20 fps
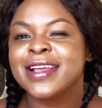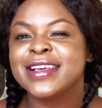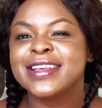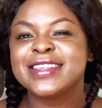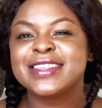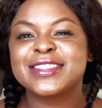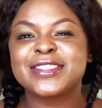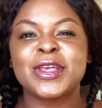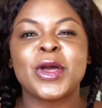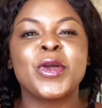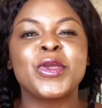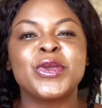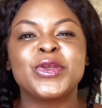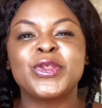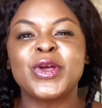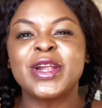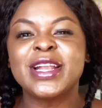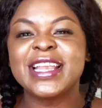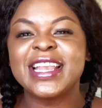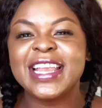So you
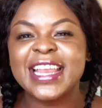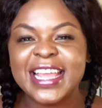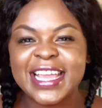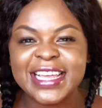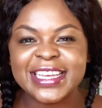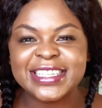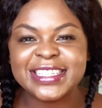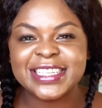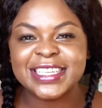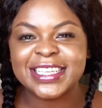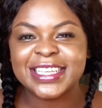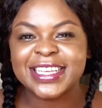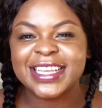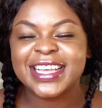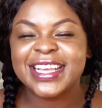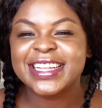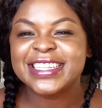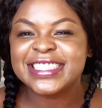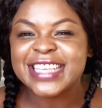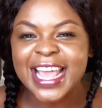don't need
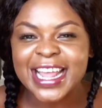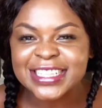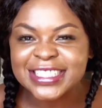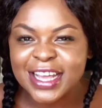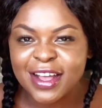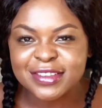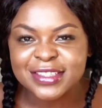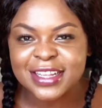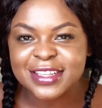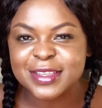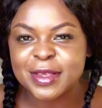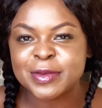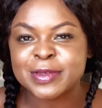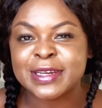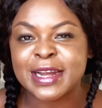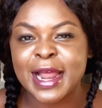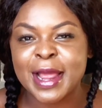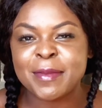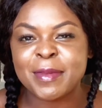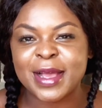10,000
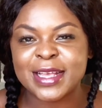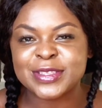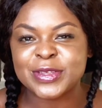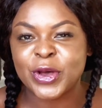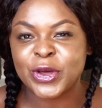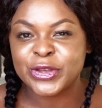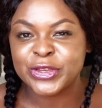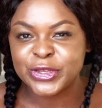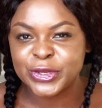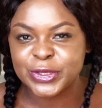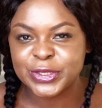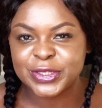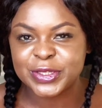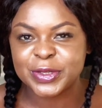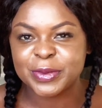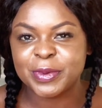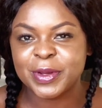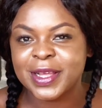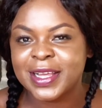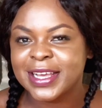subscribers on
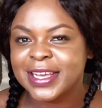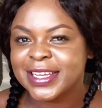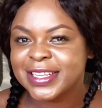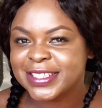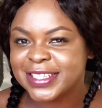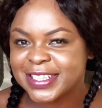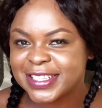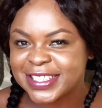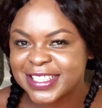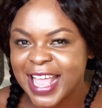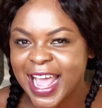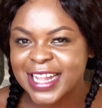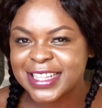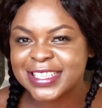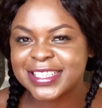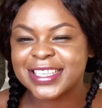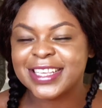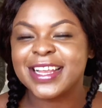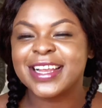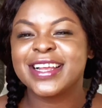YouTube to
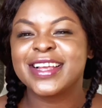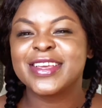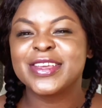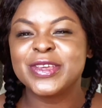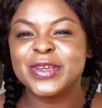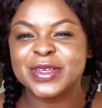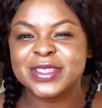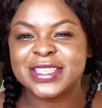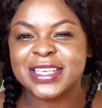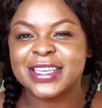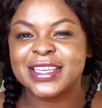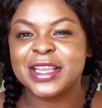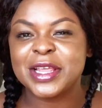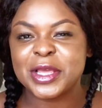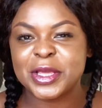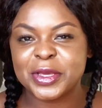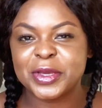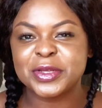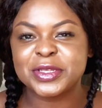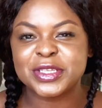start using
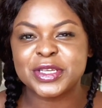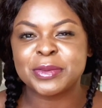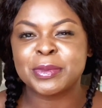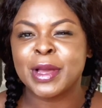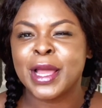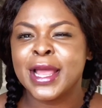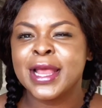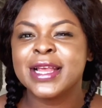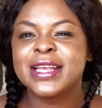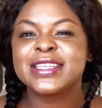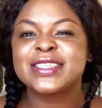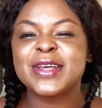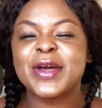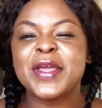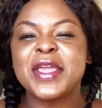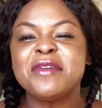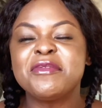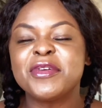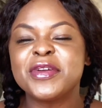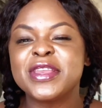YouTube. So
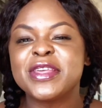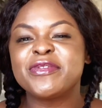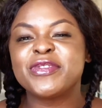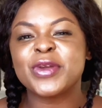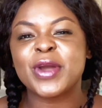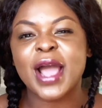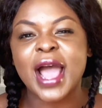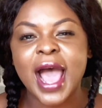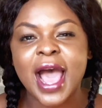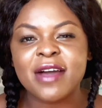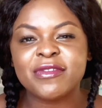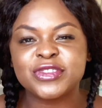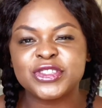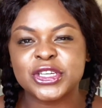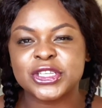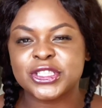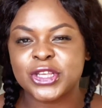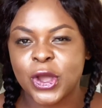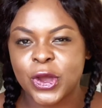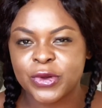even if you have
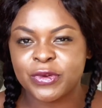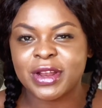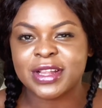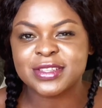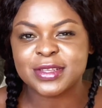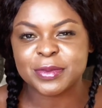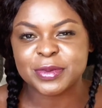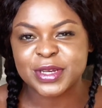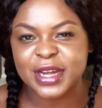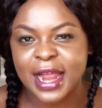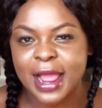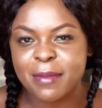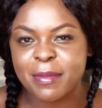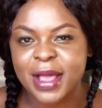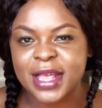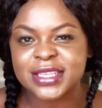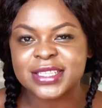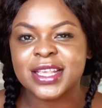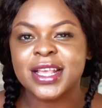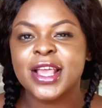just 100
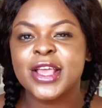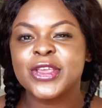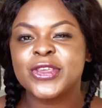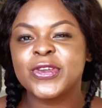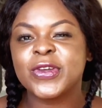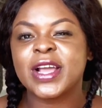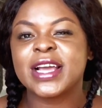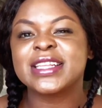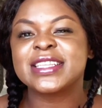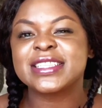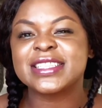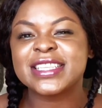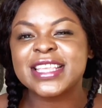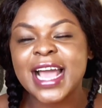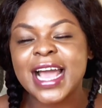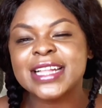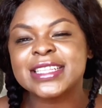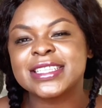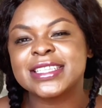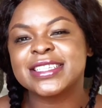subscribers, you can
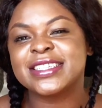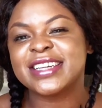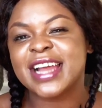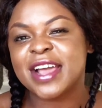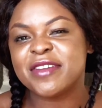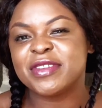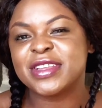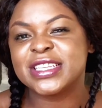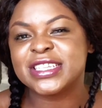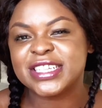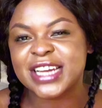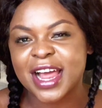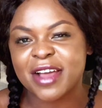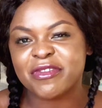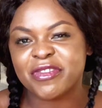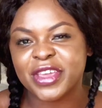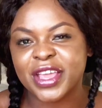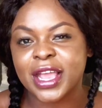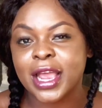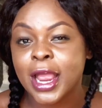start driving
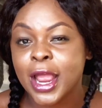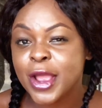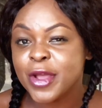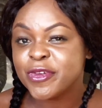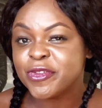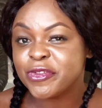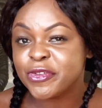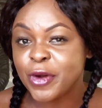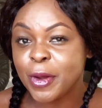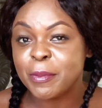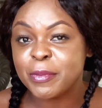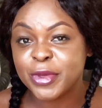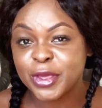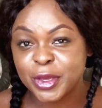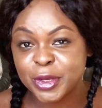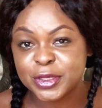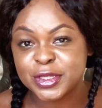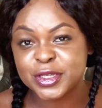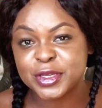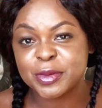traffic from
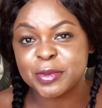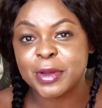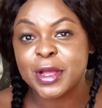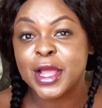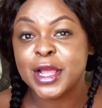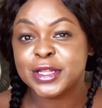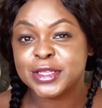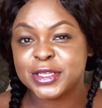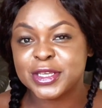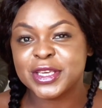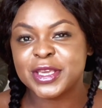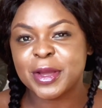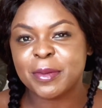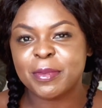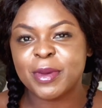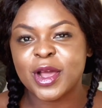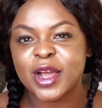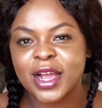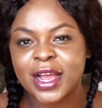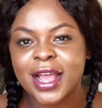YouTube to your
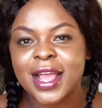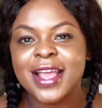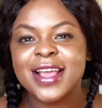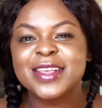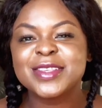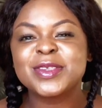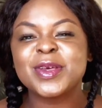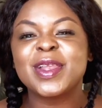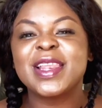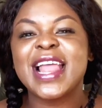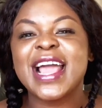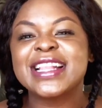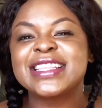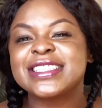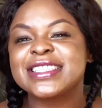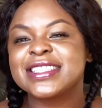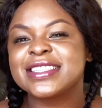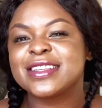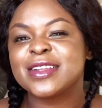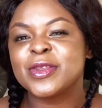blog. So
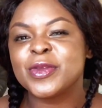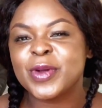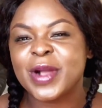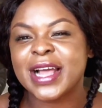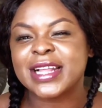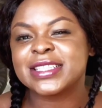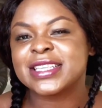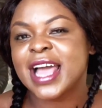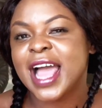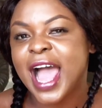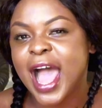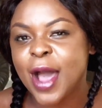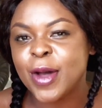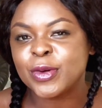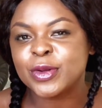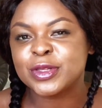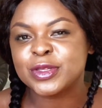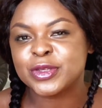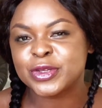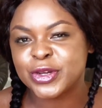let's look at
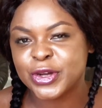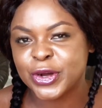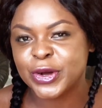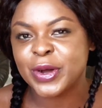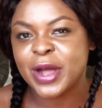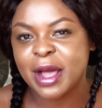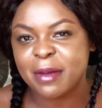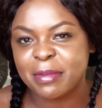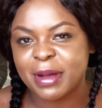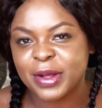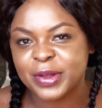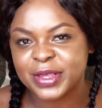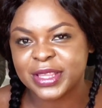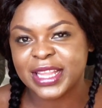how to go about